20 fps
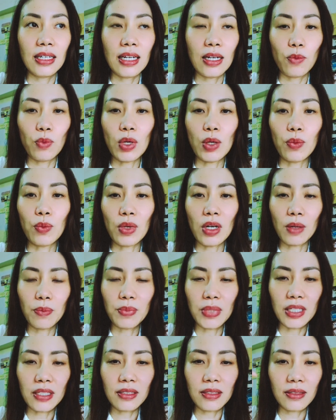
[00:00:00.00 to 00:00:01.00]
when we are
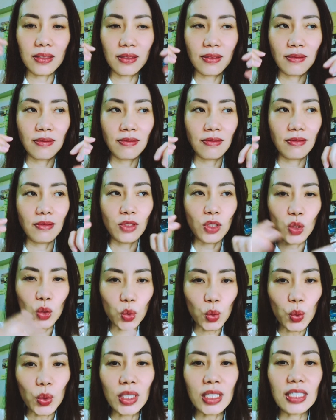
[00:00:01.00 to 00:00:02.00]
being
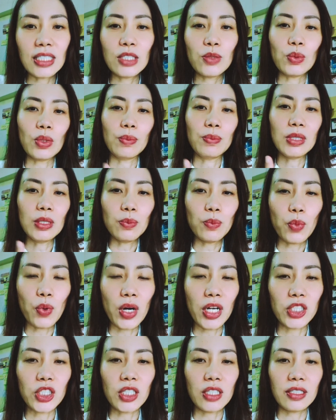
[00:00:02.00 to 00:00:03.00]
squeezed, we're being
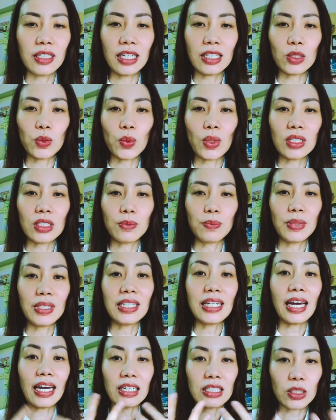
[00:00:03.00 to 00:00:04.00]
pressured, that's what's being
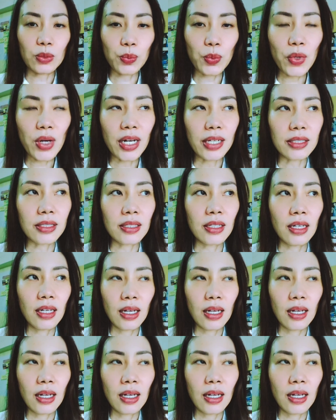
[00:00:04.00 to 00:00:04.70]
expressed.